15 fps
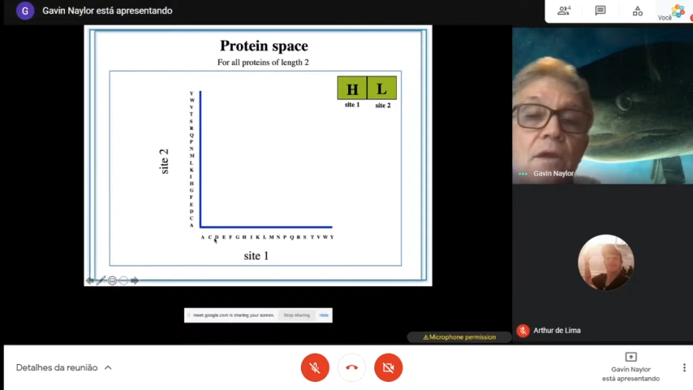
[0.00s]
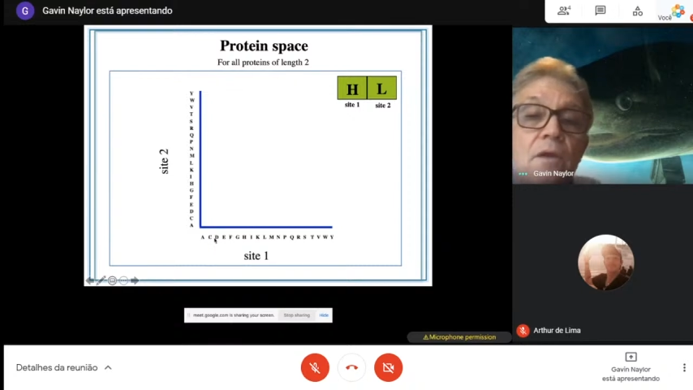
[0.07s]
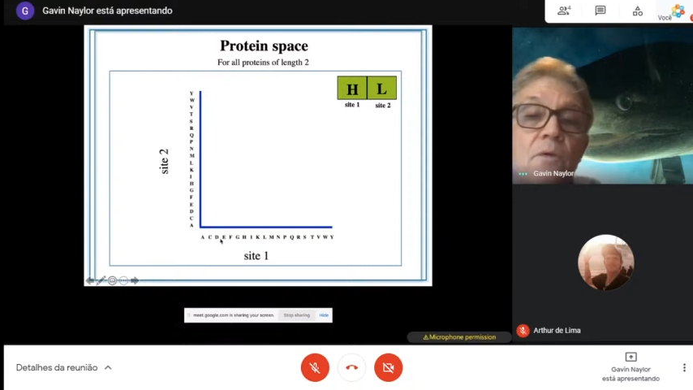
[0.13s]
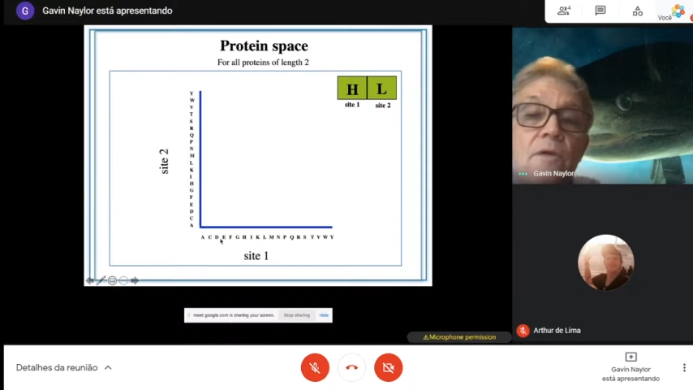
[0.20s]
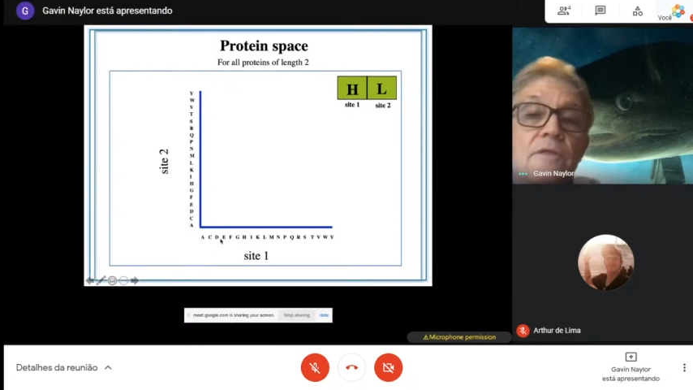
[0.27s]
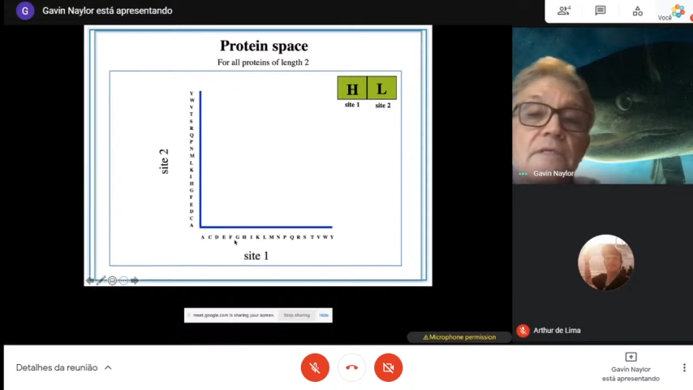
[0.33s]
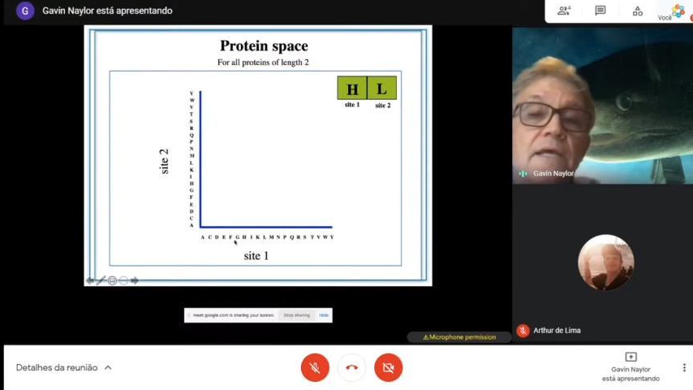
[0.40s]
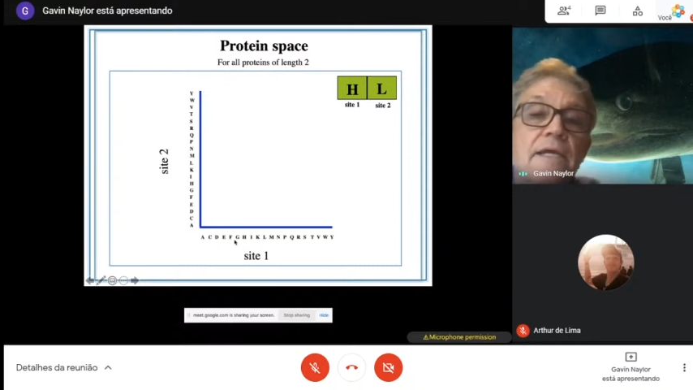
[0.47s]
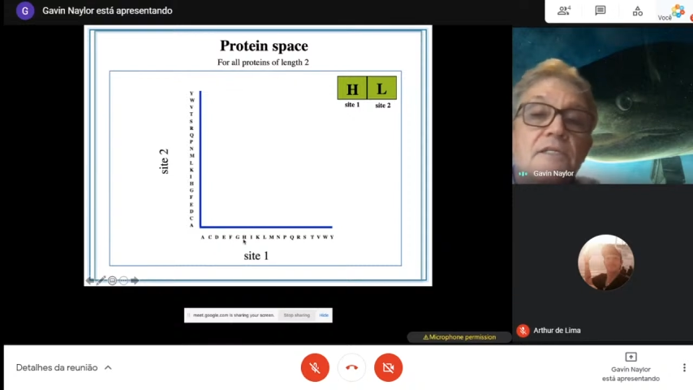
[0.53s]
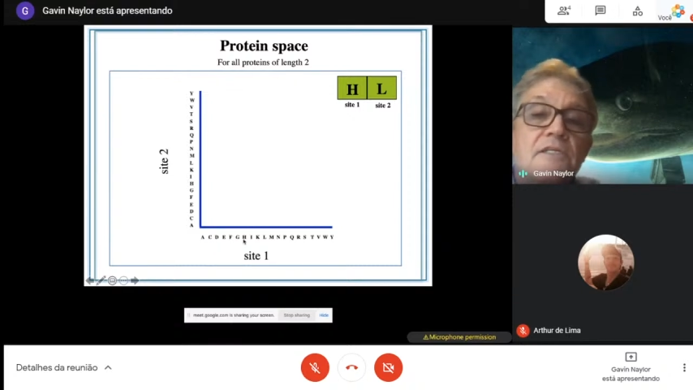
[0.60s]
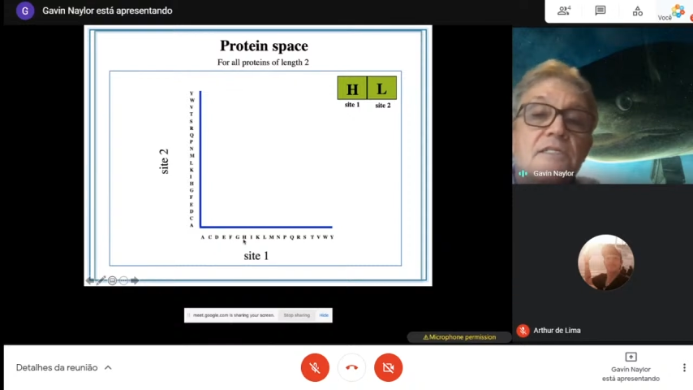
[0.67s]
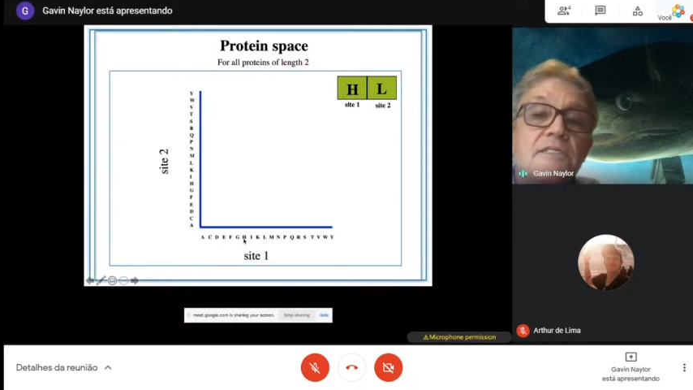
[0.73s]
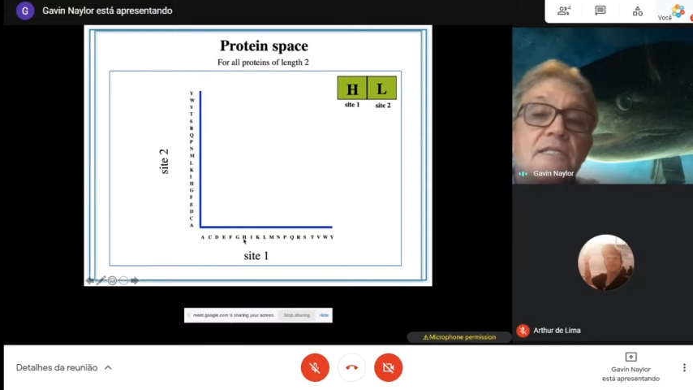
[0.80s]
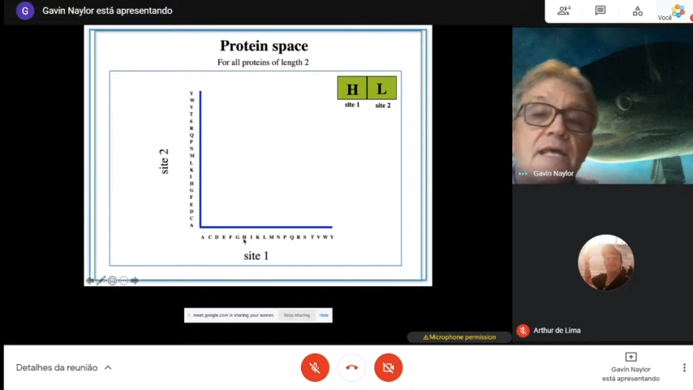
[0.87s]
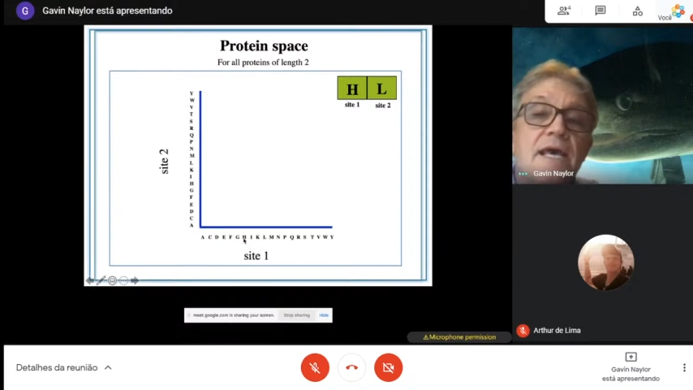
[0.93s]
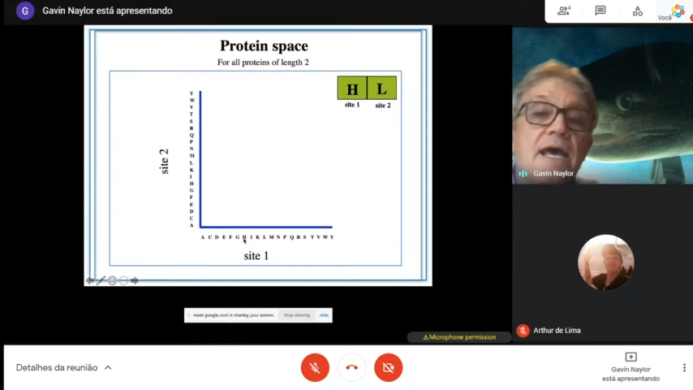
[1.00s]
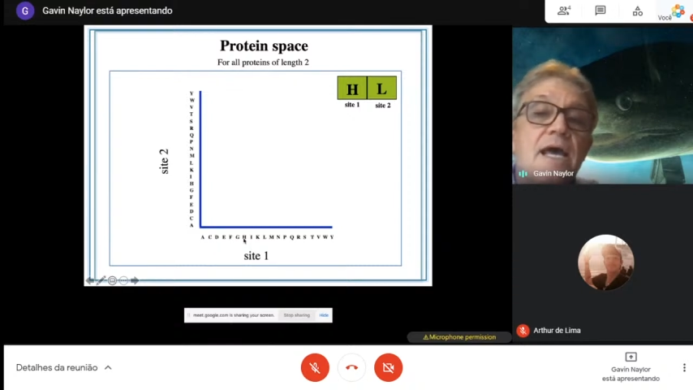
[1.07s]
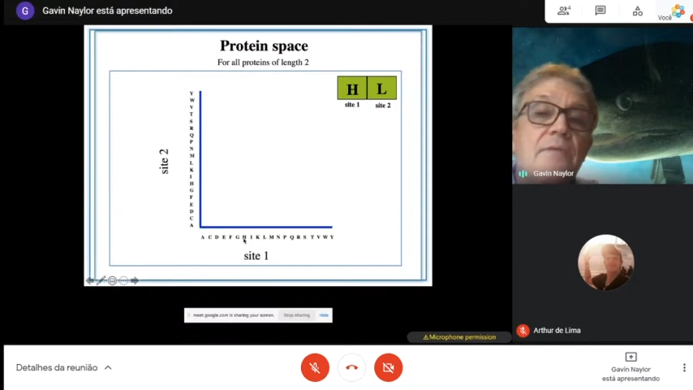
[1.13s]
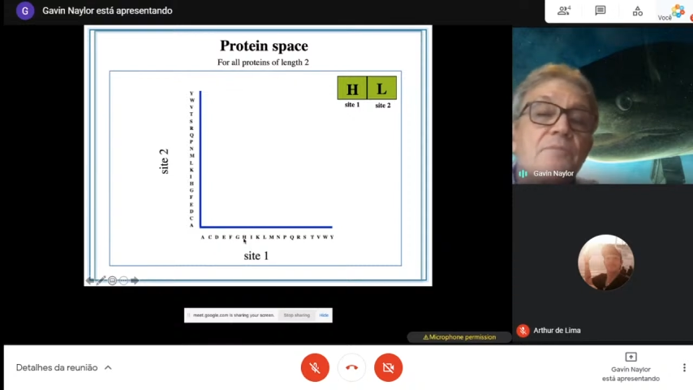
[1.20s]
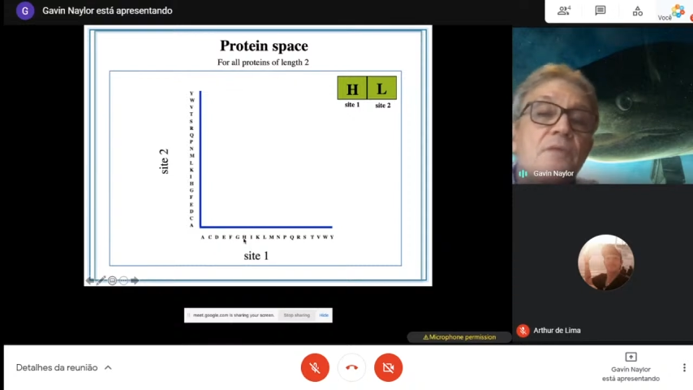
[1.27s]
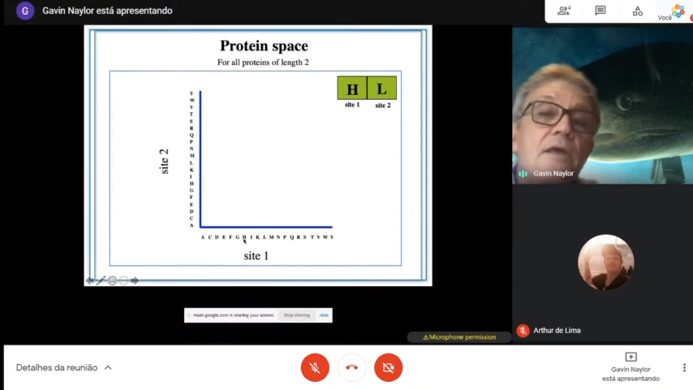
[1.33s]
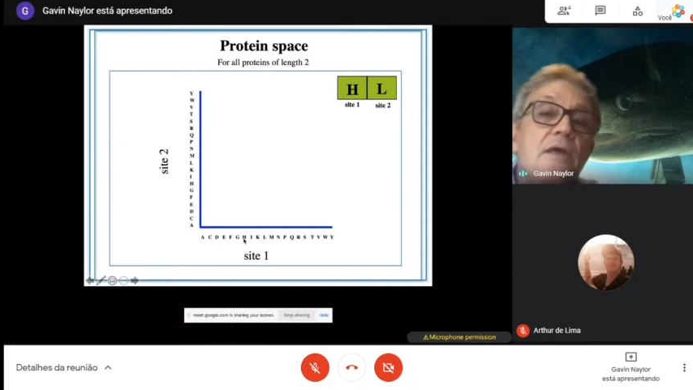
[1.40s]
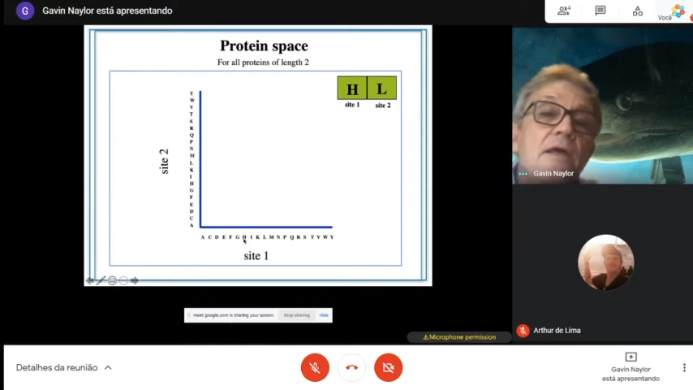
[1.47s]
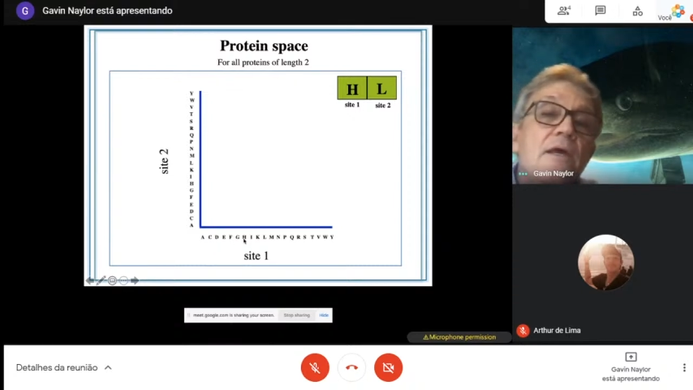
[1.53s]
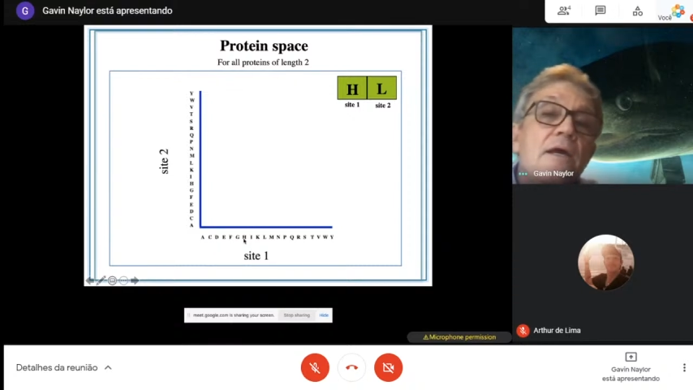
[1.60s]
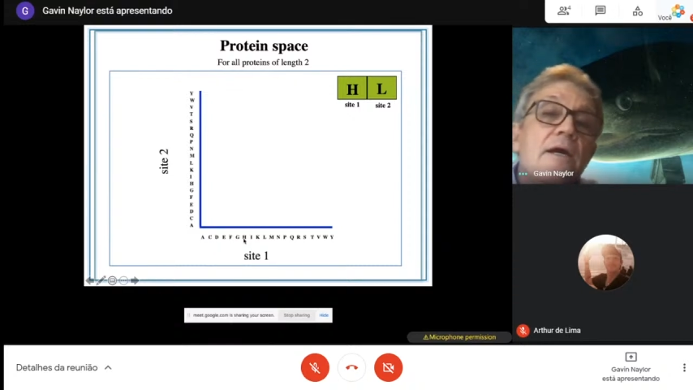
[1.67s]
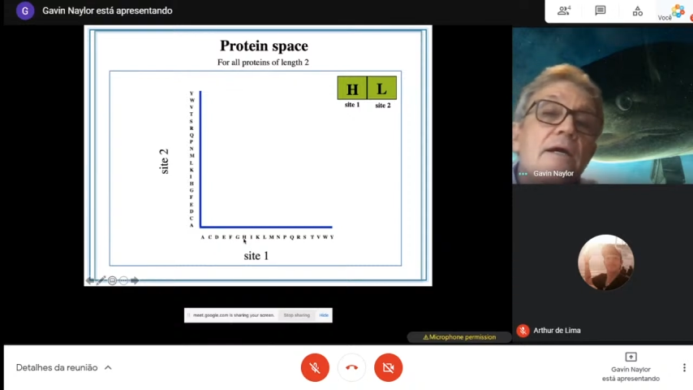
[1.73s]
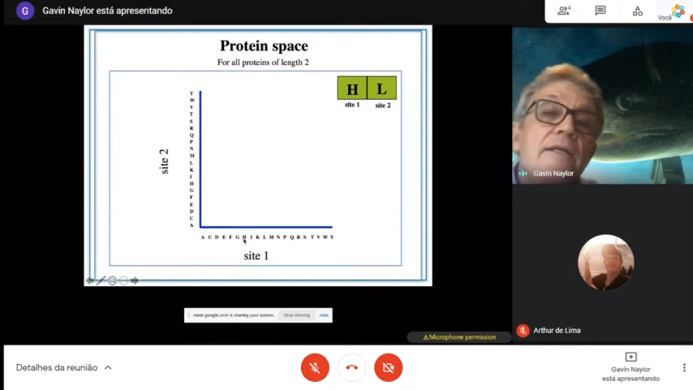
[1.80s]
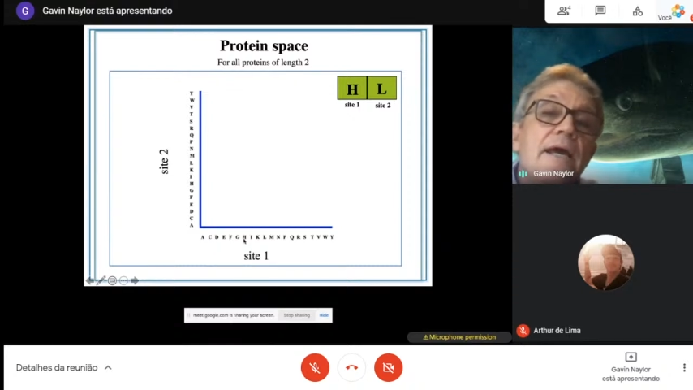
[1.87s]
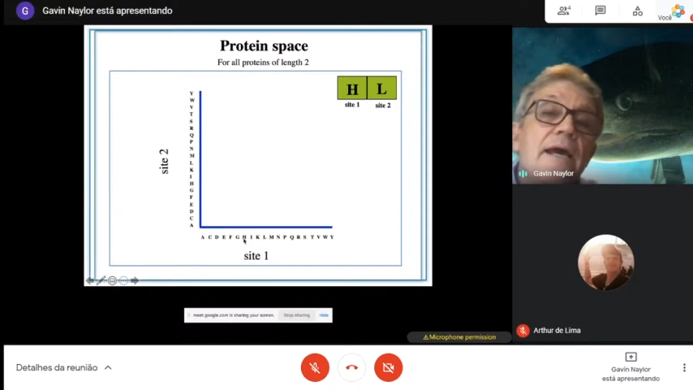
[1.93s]
whereas H is there,
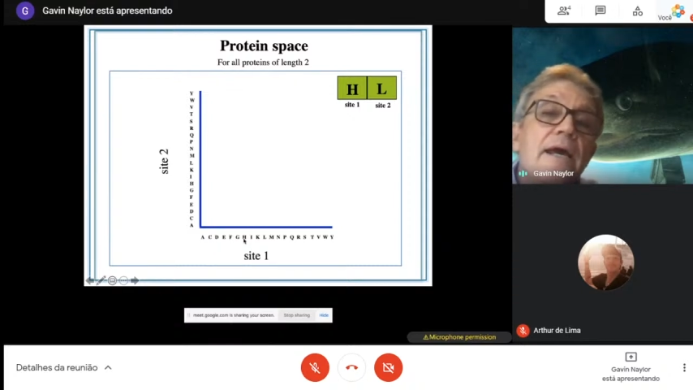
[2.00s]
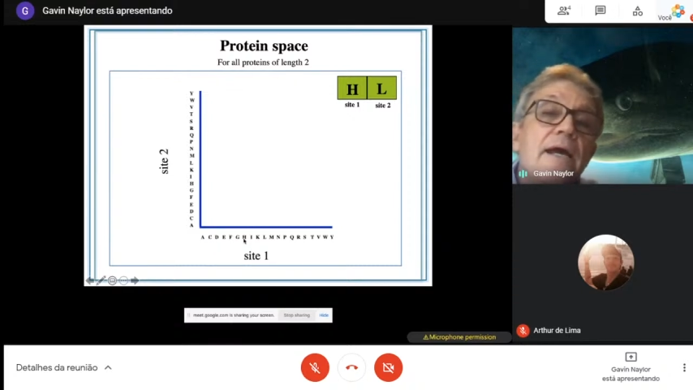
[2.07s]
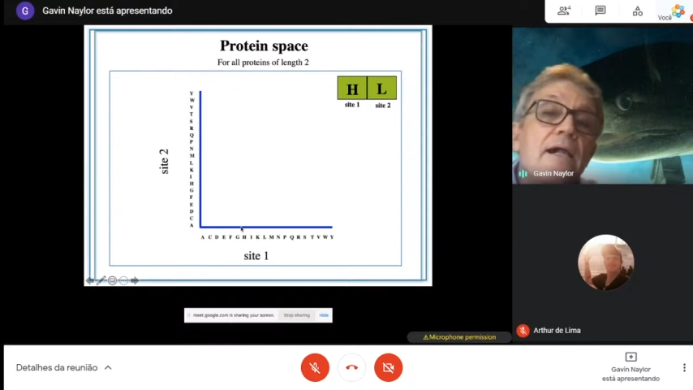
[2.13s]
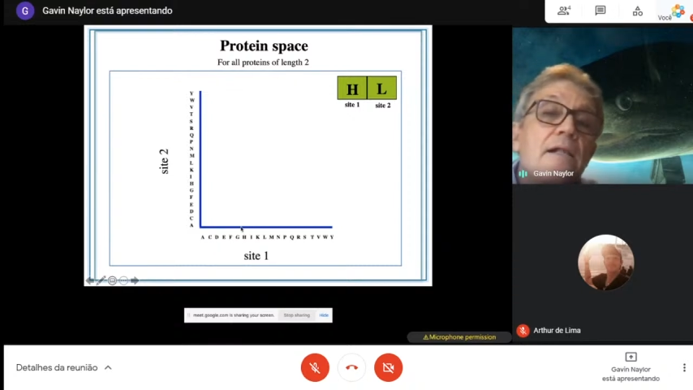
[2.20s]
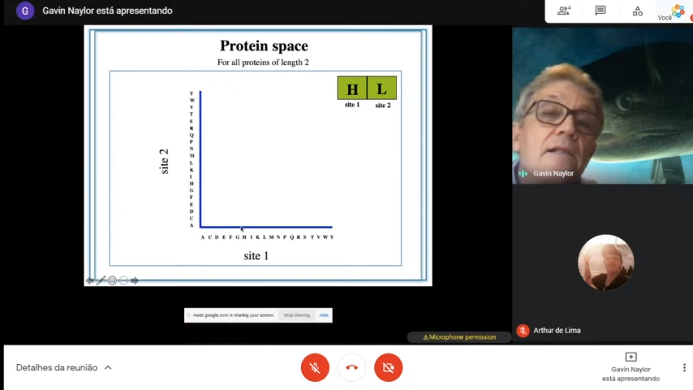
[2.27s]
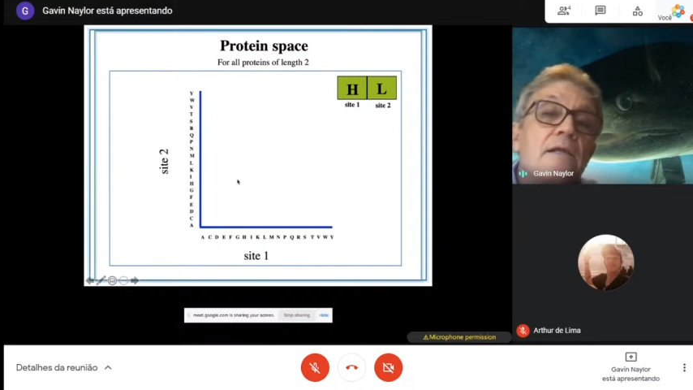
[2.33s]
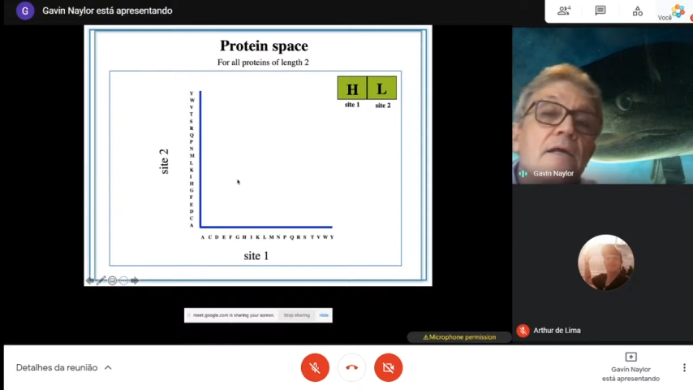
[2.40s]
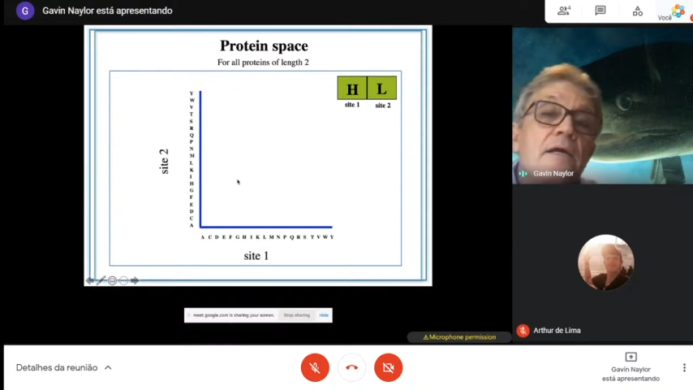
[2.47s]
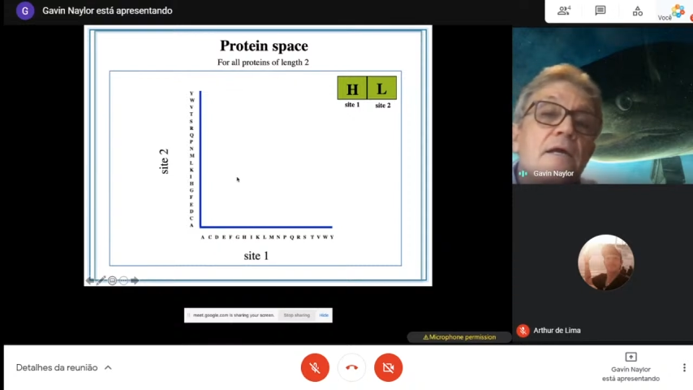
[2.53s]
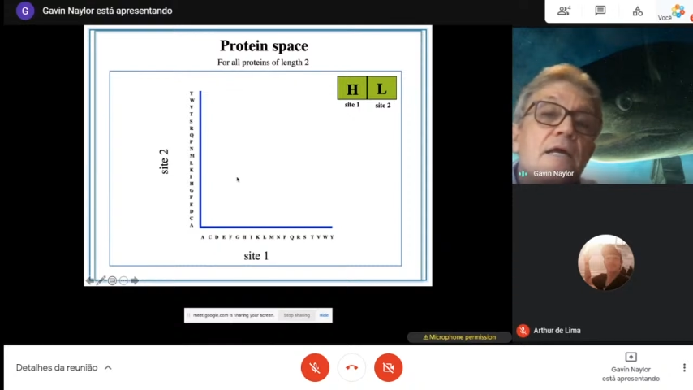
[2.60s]
and L.